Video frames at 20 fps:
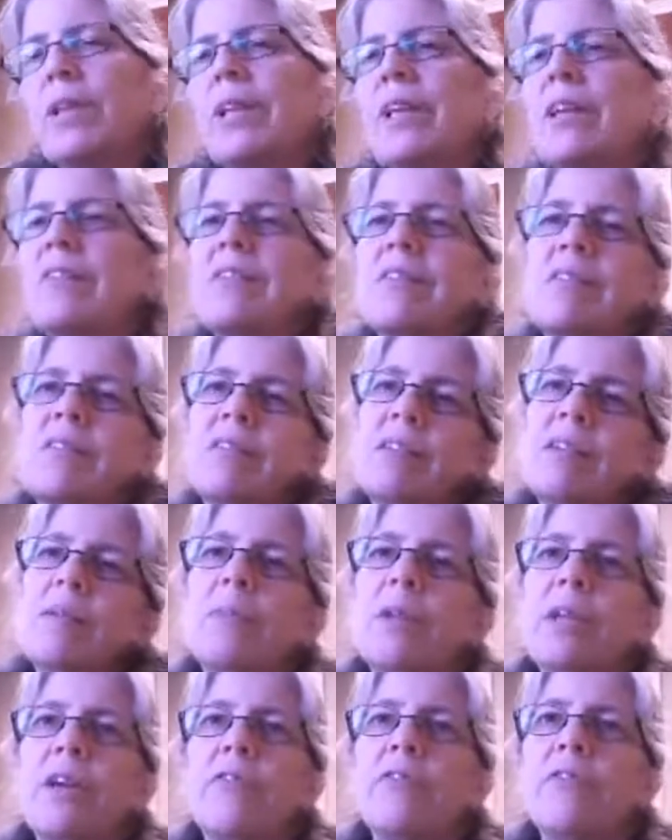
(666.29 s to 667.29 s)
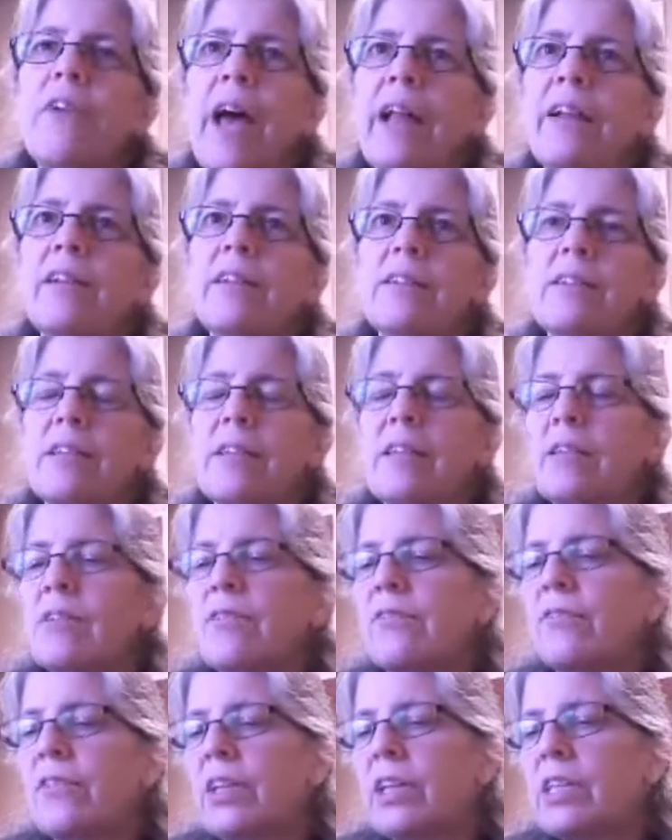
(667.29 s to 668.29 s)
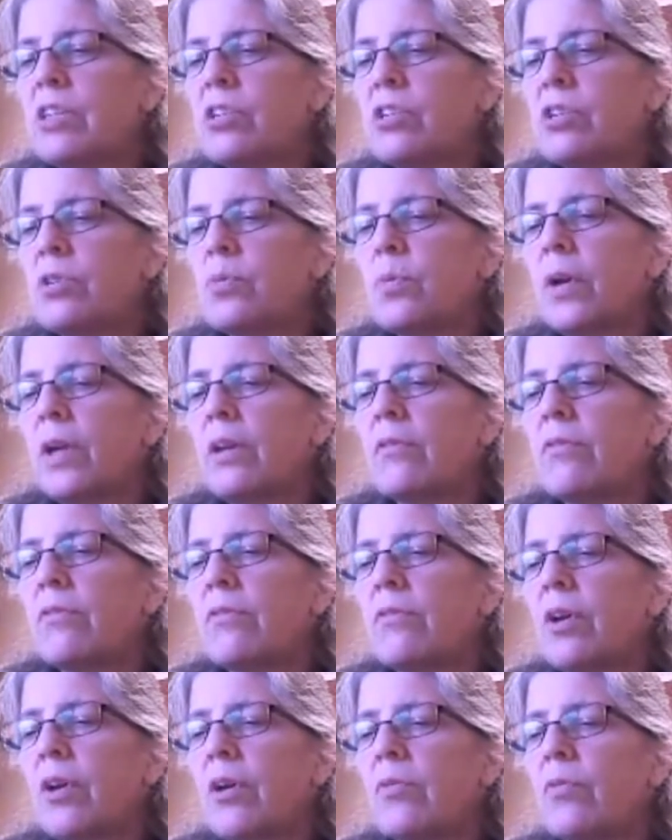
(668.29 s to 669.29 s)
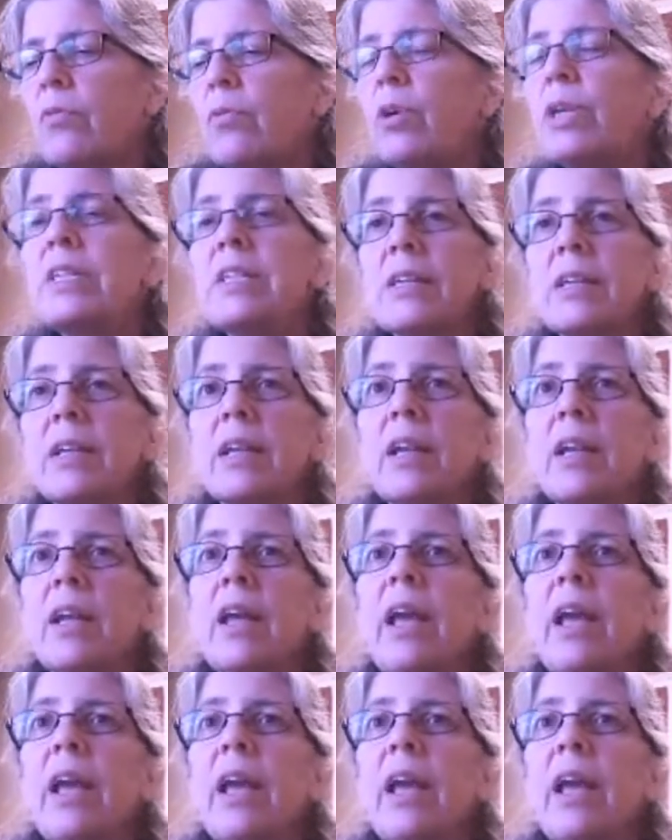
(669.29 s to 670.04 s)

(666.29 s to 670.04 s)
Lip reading: That's simply a fallacy. It's a fallacious way of reasoning.